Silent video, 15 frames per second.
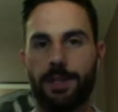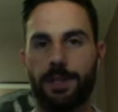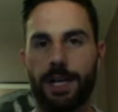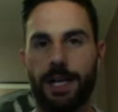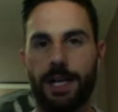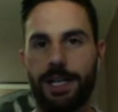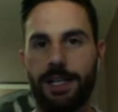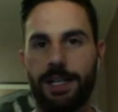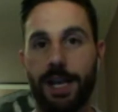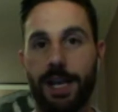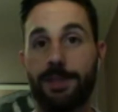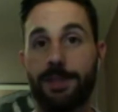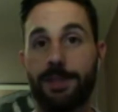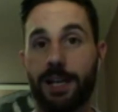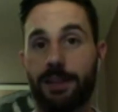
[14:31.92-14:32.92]
people's
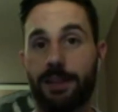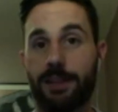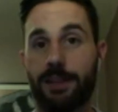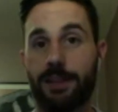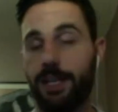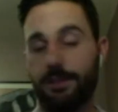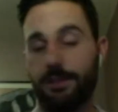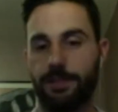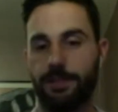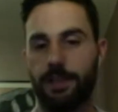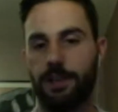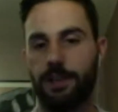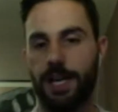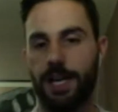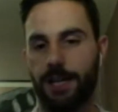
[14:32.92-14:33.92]
names out of the
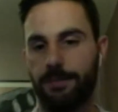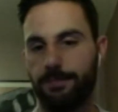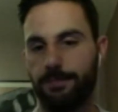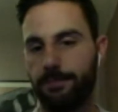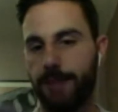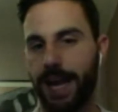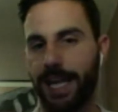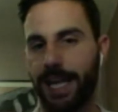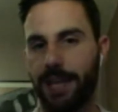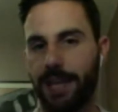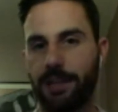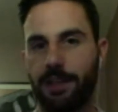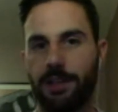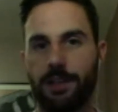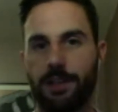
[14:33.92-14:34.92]
little
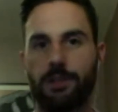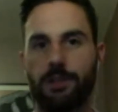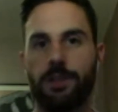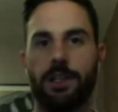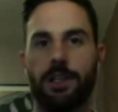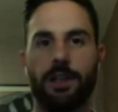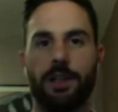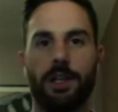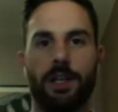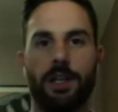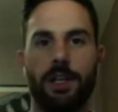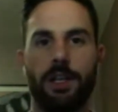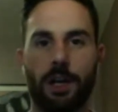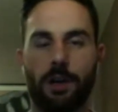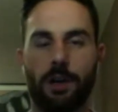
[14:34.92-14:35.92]
baggie that they do,
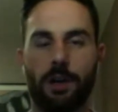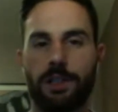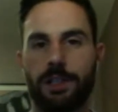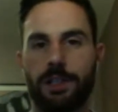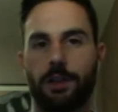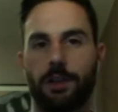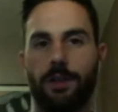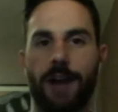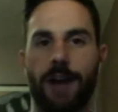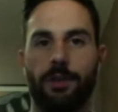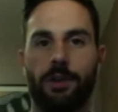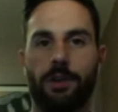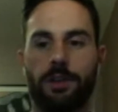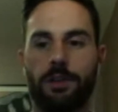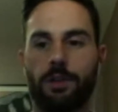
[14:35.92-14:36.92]
and it's a
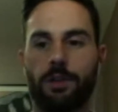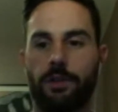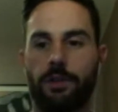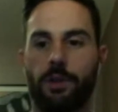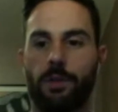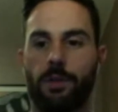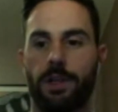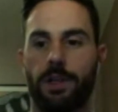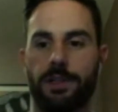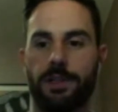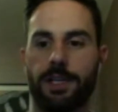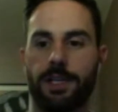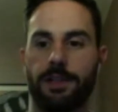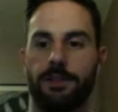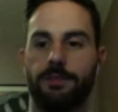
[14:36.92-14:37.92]
little raffle, and whoever
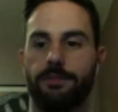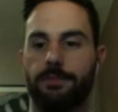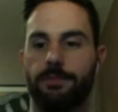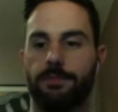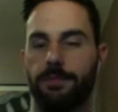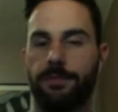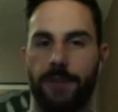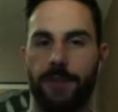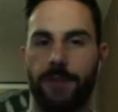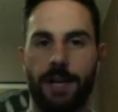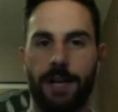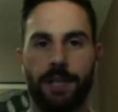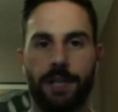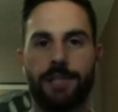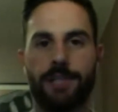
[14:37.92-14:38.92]
wins and
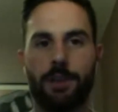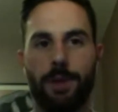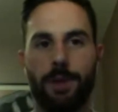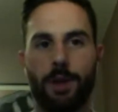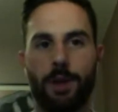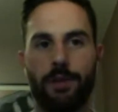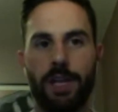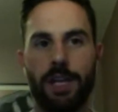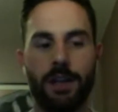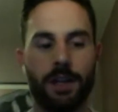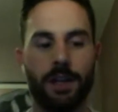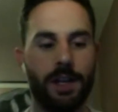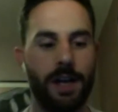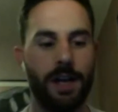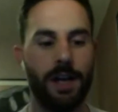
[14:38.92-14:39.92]
plays for the
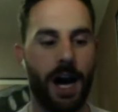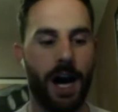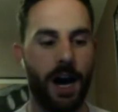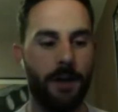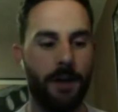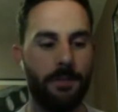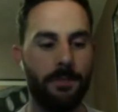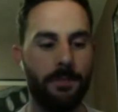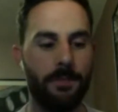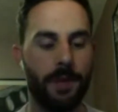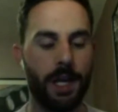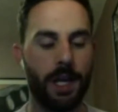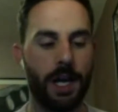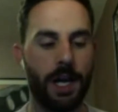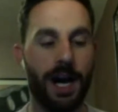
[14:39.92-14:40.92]
POV.
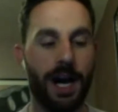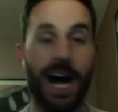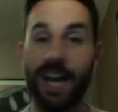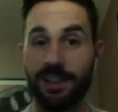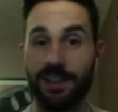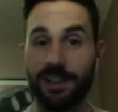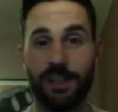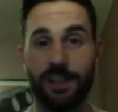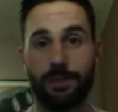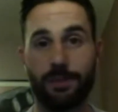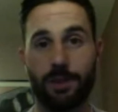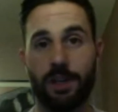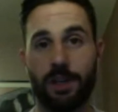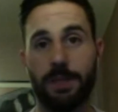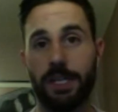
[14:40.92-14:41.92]
I
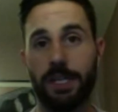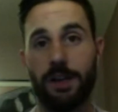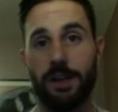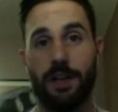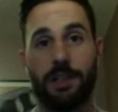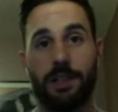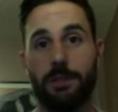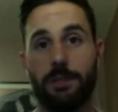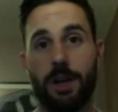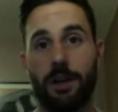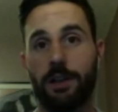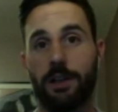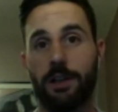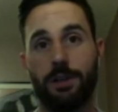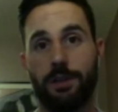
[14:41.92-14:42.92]
didn't see this one coming at
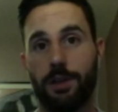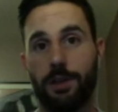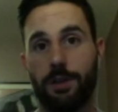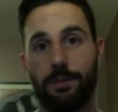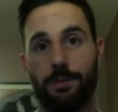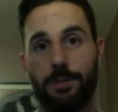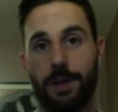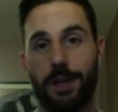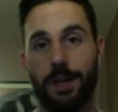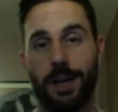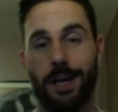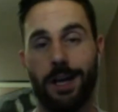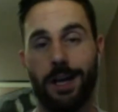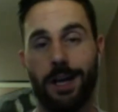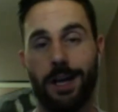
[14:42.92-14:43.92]
all, to be honest with you,
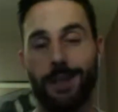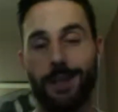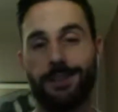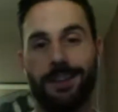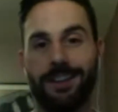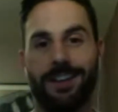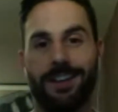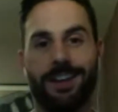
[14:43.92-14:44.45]
because